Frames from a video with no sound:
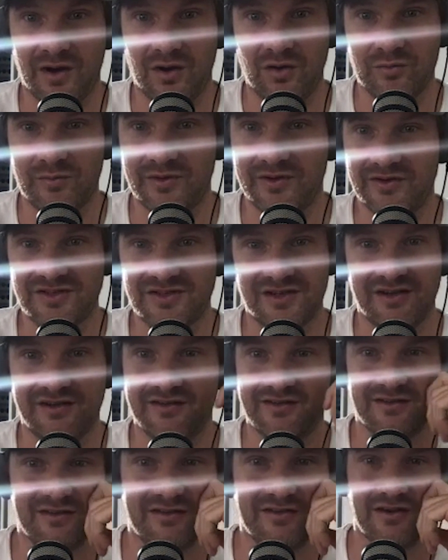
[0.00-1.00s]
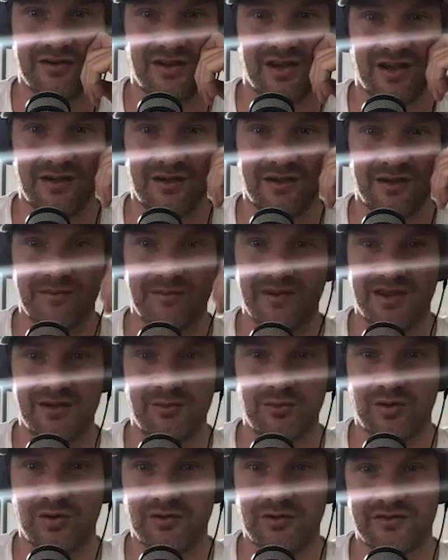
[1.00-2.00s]
but geez. So yeah, he
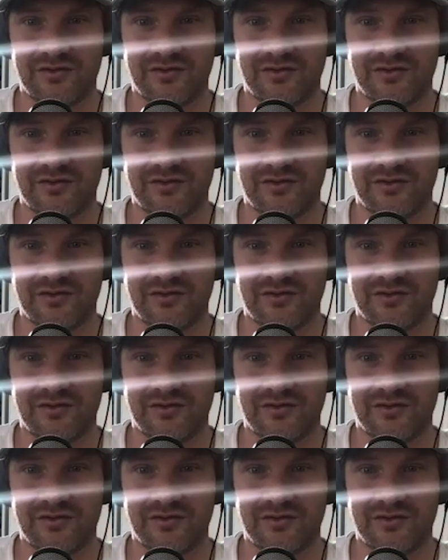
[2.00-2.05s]
was.